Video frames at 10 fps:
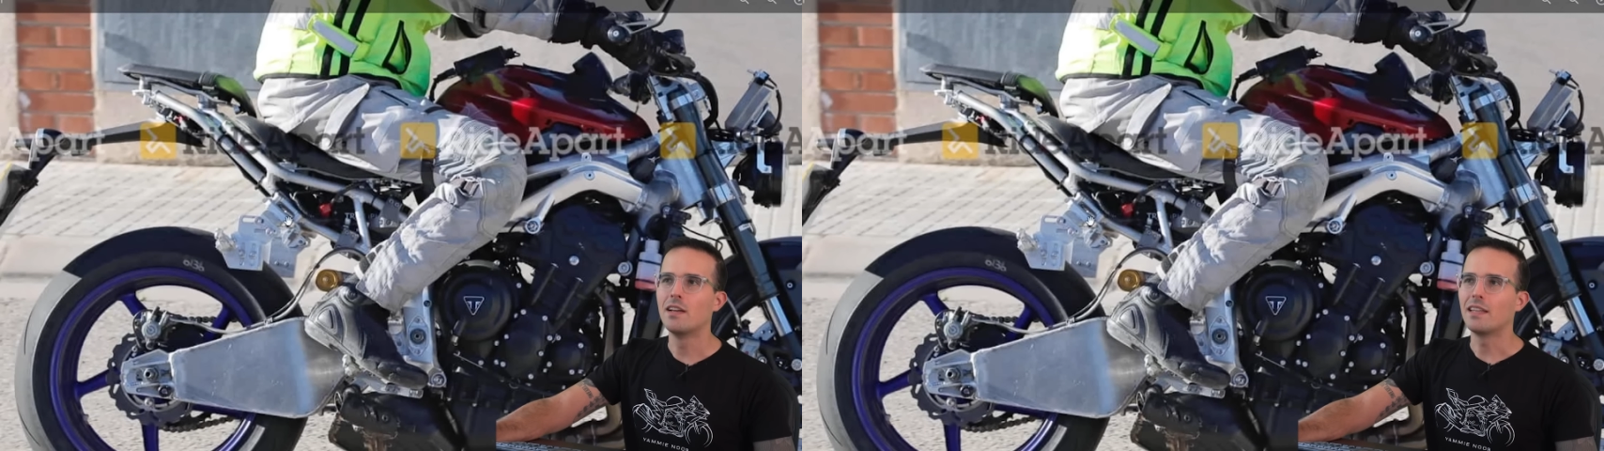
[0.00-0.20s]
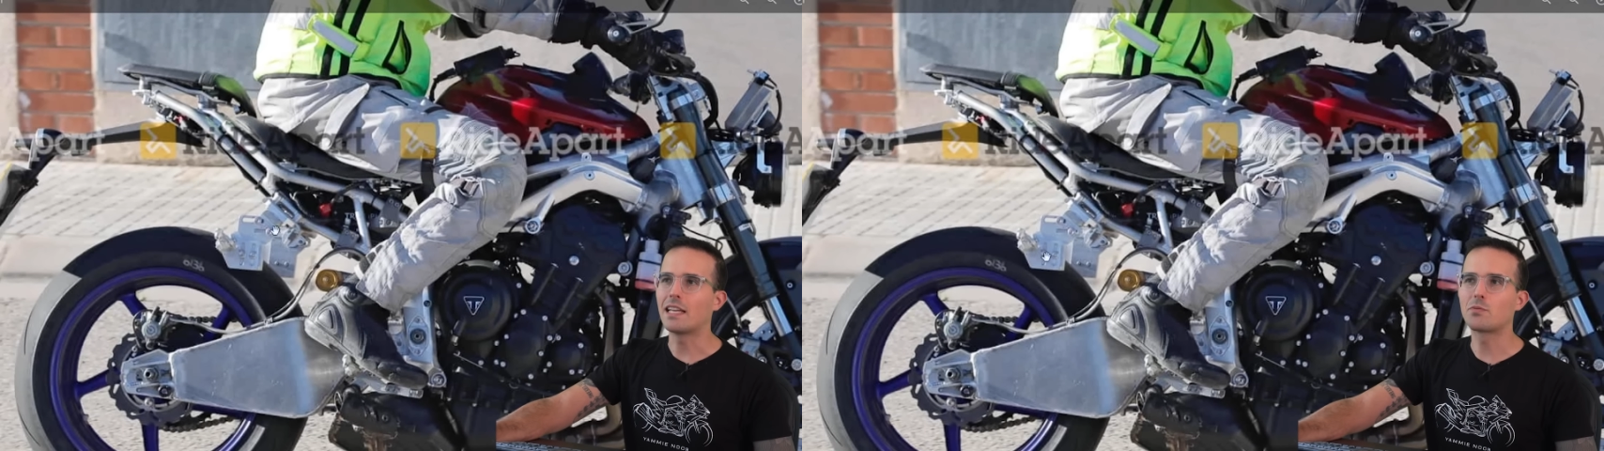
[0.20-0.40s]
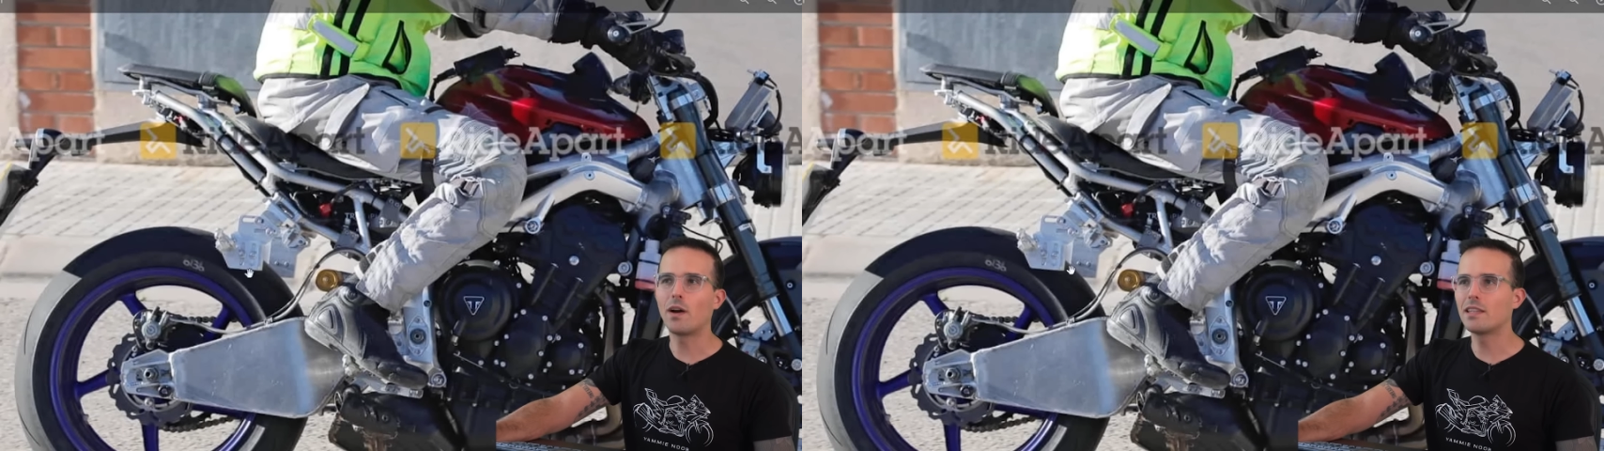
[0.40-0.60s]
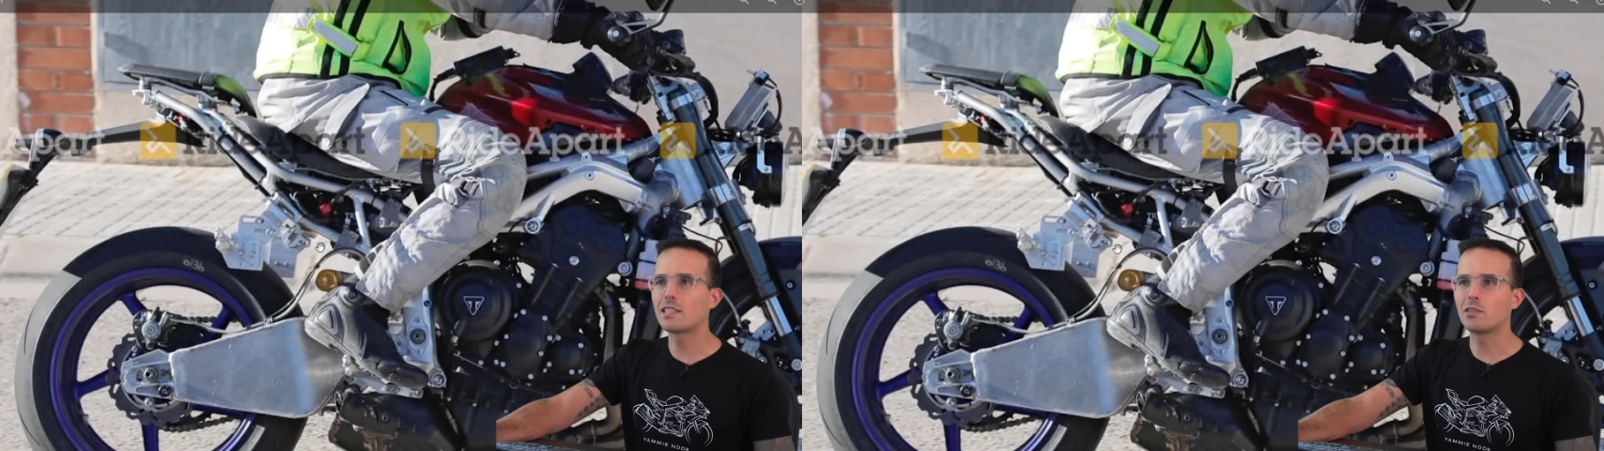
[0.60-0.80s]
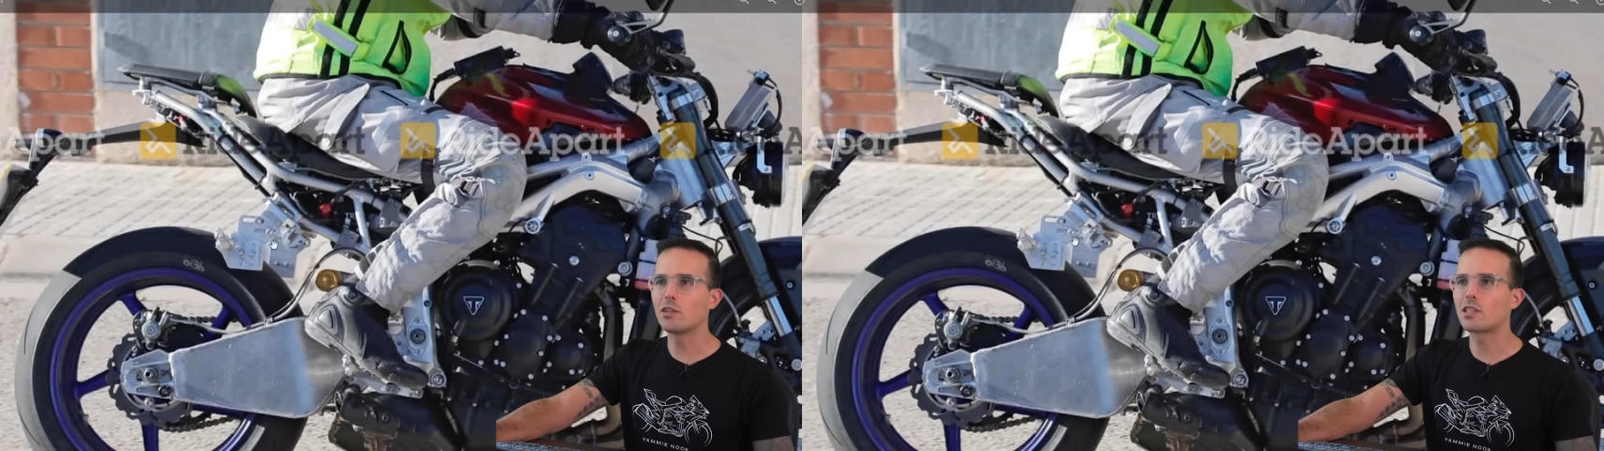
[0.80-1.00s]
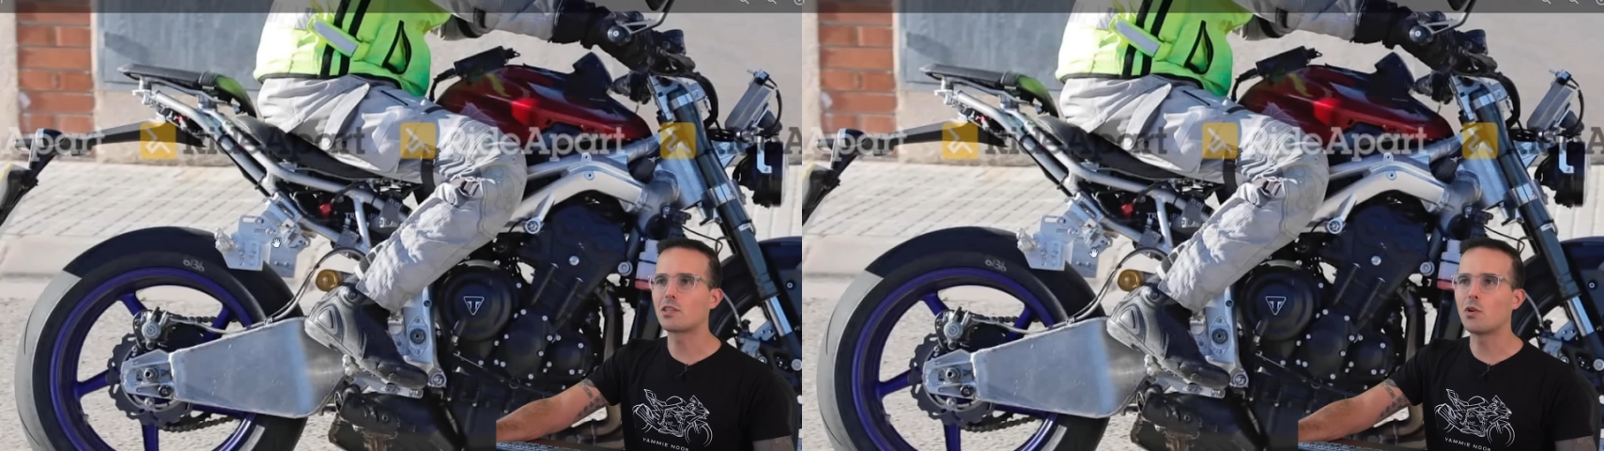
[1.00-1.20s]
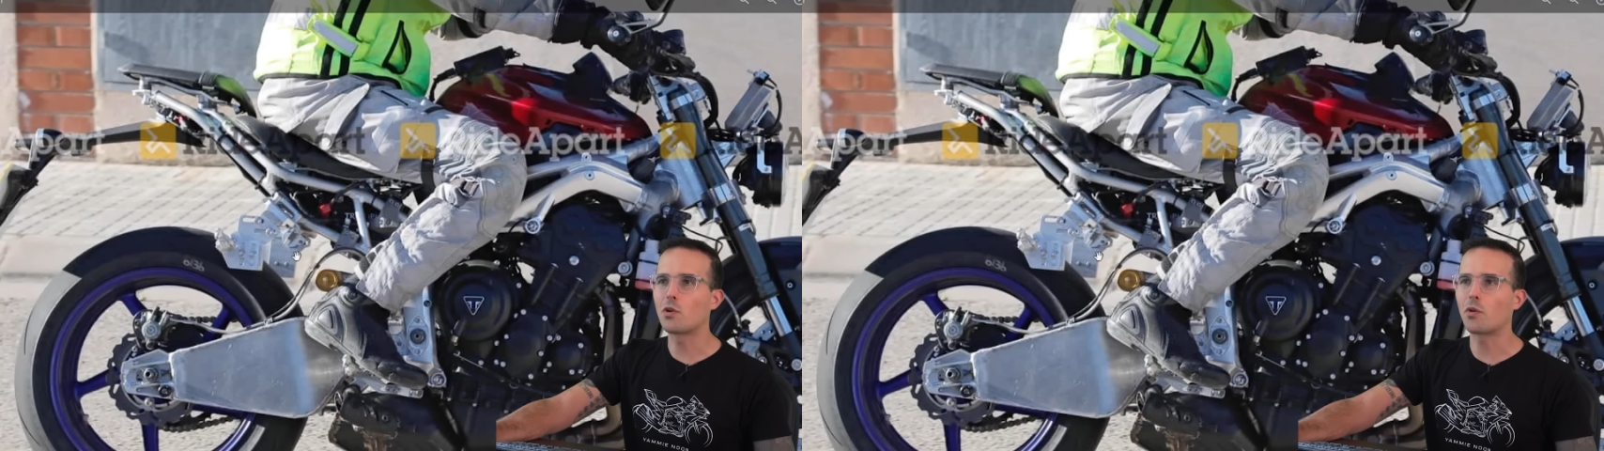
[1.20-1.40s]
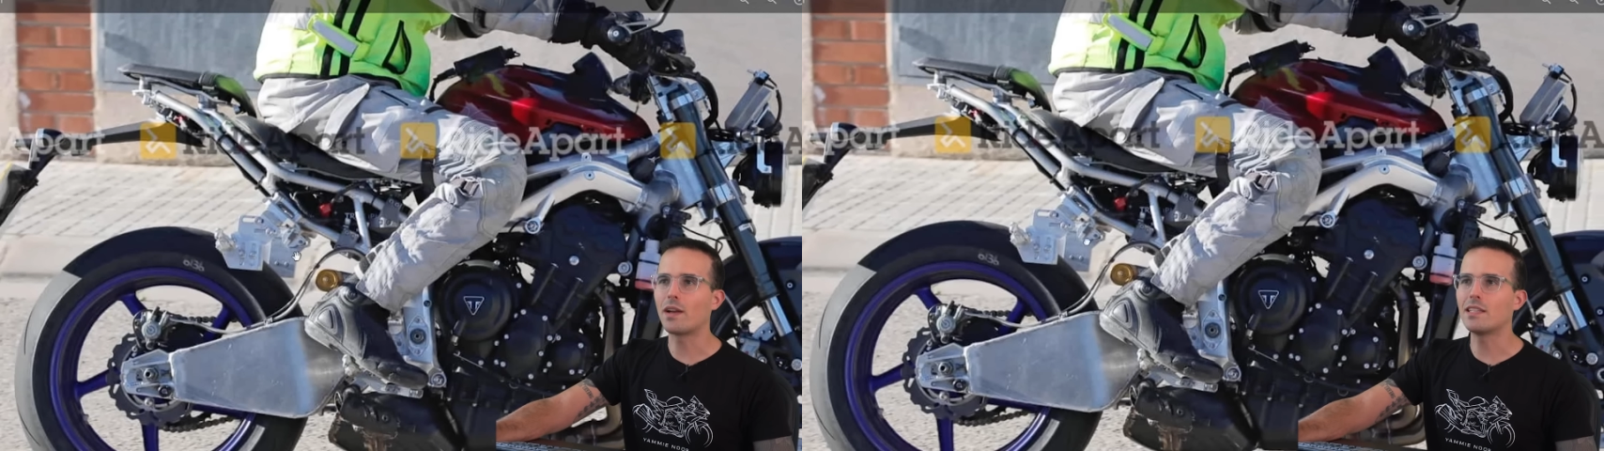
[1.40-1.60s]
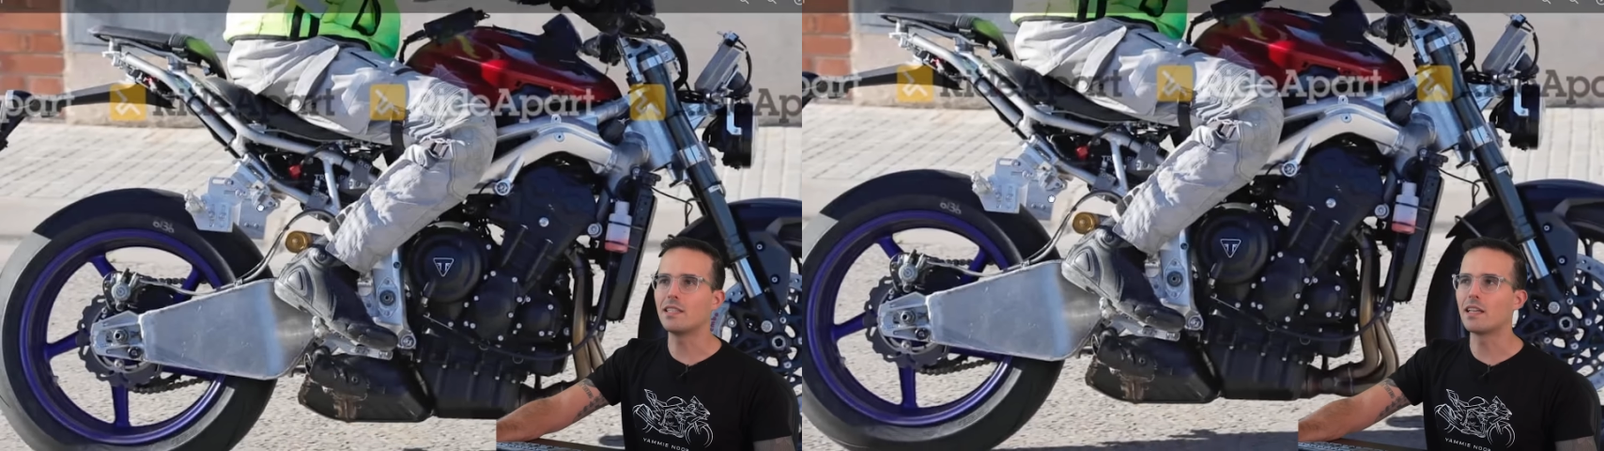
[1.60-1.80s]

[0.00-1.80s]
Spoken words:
That's why this looks so crazy.